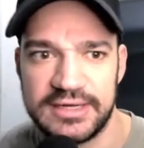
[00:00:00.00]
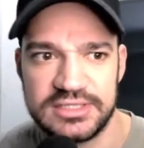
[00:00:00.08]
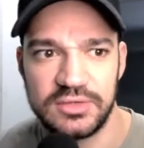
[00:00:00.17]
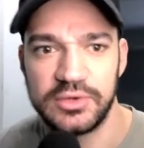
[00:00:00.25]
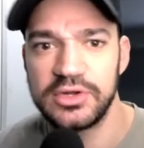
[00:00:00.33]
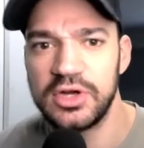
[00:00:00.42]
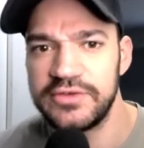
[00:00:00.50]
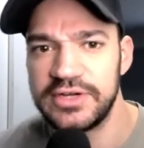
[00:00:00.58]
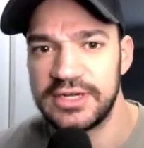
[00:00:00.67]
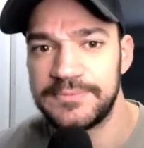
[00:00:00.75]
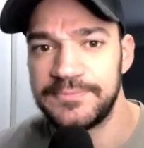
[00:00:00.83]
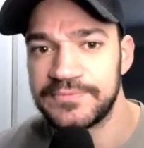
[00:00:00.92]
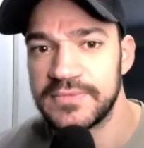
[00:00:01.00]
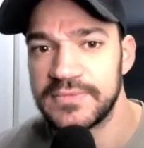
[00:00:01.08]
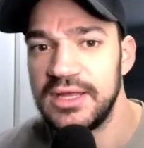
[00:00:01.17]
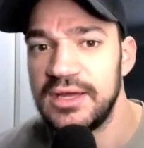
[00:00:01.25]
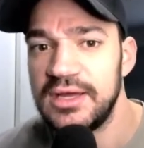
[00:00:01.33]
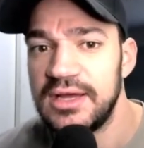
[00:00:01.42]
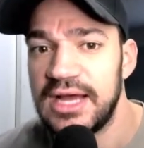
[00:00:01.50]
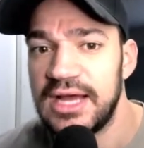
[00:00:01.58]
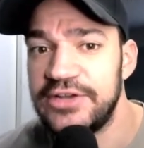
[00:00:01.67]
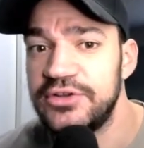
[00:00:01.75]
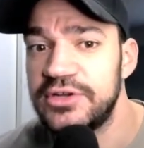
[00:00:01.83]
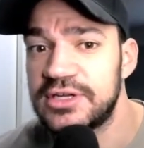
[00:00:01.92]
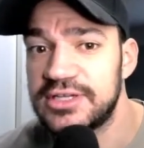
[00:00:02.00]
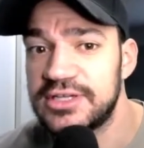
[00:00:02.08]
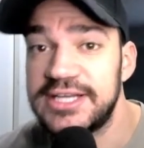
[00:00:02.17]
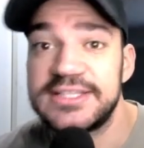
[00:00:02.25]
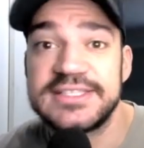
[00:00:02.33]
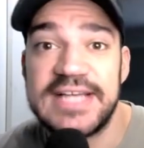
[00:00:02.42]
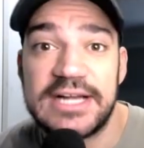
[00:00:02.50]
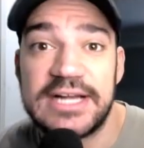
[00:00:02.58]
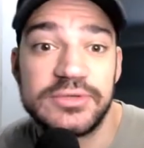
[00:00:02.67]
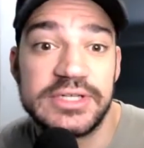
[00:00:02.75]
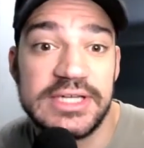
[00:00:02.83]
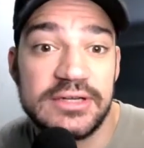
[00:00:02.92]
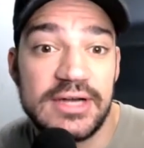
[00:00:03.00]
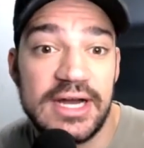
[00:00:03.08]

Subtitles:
So we're going to go over here. And you can click this actual gear